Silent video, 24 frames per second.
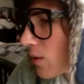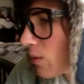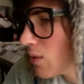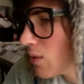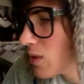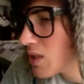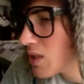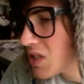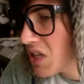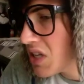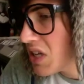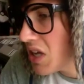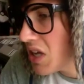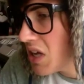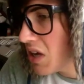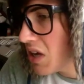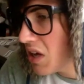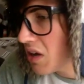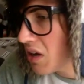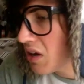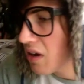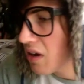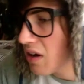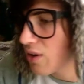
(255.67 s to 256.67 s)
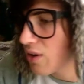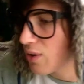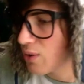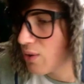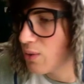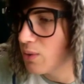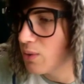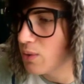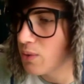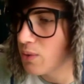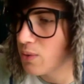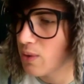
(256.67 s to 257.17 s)
What's here?
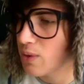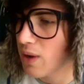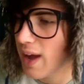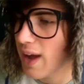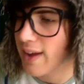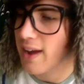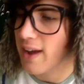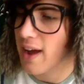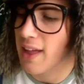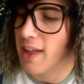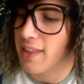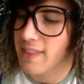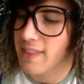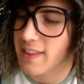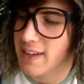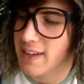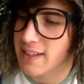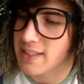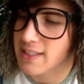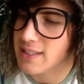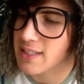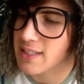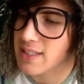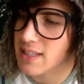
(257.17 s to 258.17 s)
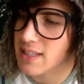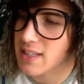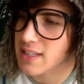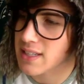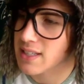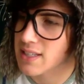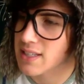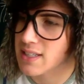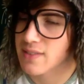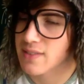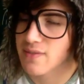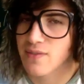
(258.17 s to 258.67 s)
Ooh, I got this.
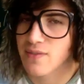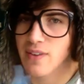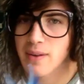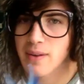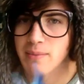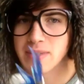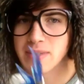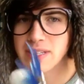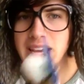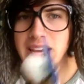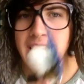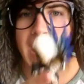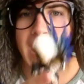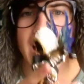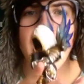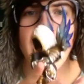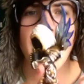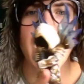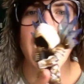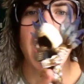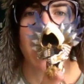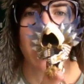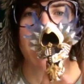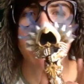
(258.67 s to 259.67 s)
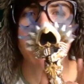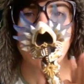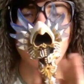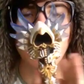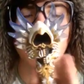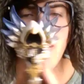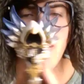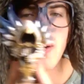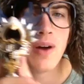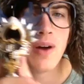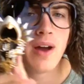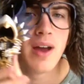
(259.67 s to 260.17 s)
This is from
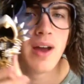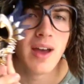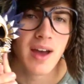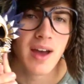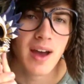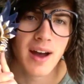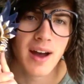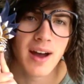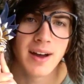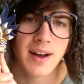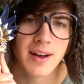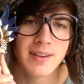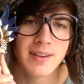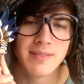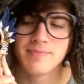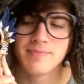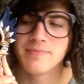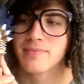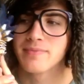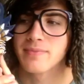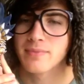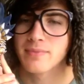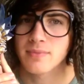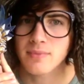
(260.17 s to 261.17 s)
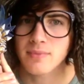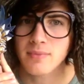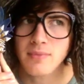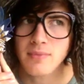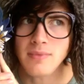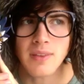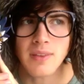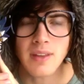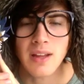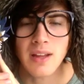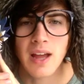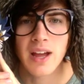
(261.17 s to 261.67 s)
Diablo. Um,
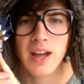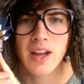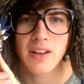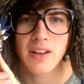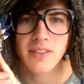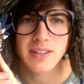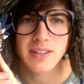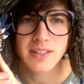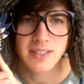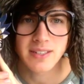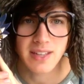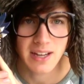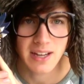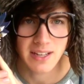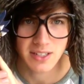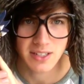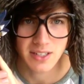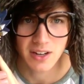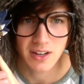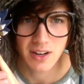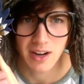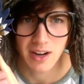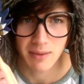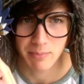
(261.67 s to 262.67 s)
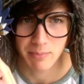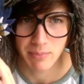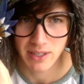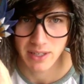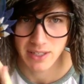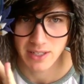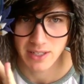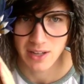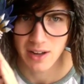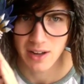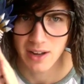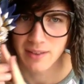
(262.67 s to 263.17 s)
I got this last year at
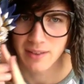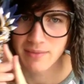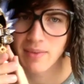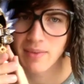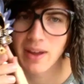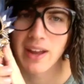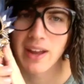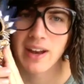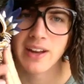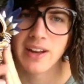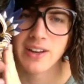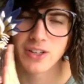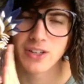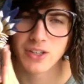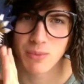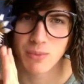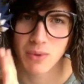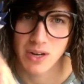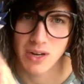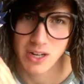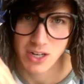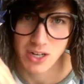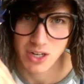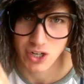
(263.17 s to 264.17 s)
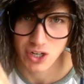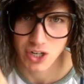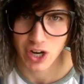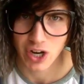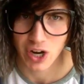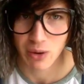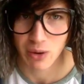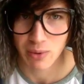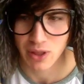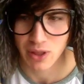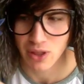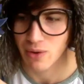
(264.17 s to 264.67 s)
BlizzCon, and I just wanted to
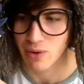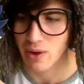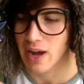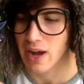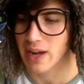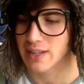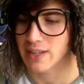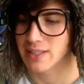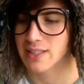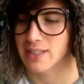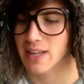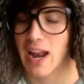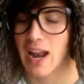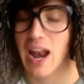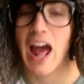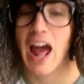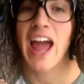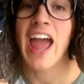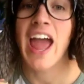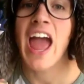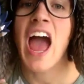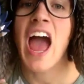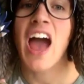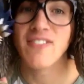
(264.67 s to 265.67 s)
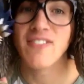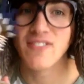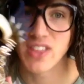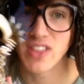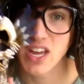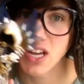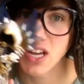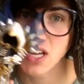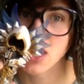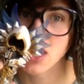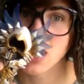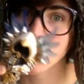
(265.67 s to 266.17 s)
share with you guys that I have
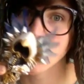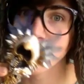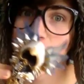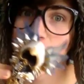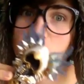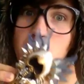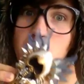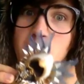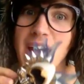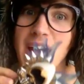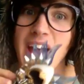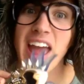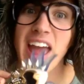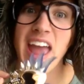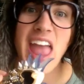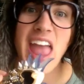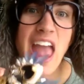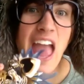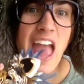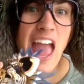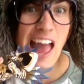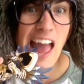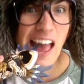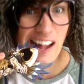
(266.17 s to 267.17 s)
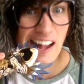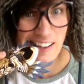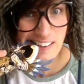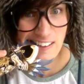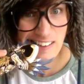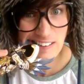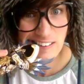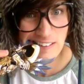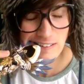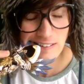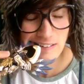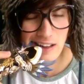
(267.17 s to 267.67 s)
this, okay?
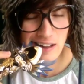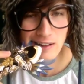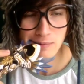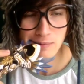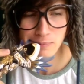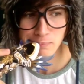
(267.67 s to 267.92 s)
Mmm.